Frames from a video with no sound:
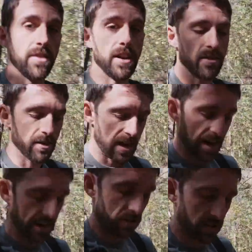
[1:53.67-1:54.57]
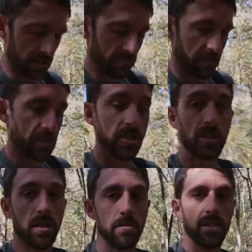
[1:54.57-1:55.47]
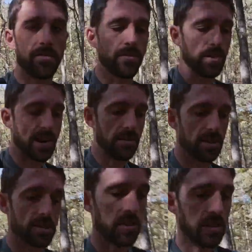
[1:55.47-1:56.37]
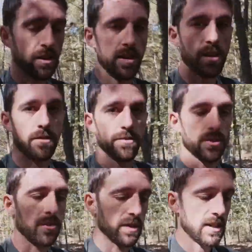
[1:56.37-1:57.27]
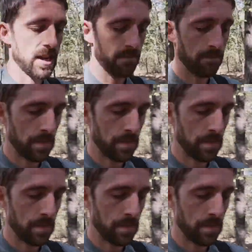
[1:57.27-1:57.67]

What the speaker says: never actually reached the limit of 4 hours of record time,